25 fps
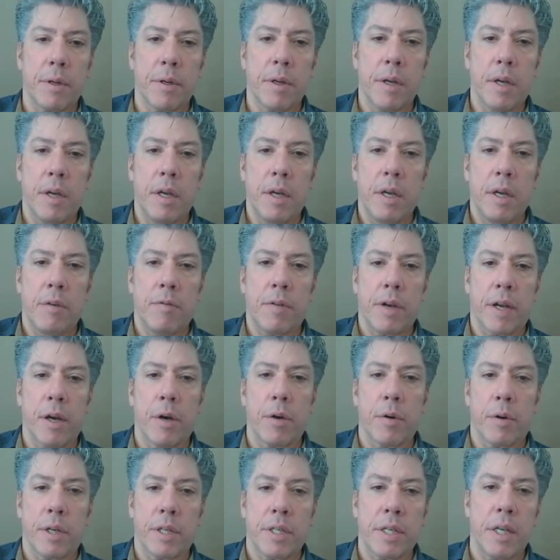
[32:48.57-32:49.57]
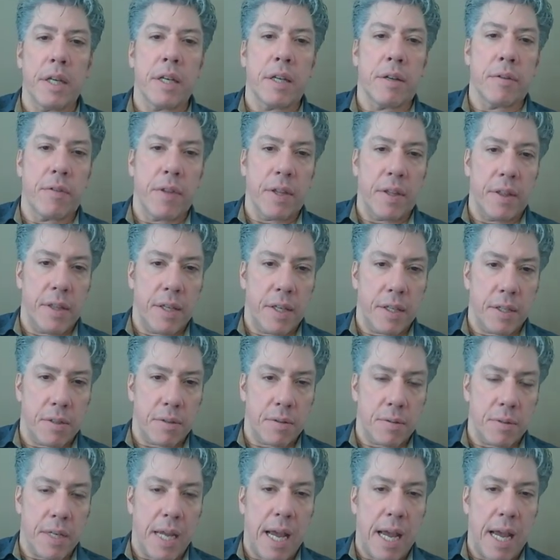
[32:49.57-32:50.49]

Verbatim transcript: If I go to retentive, then this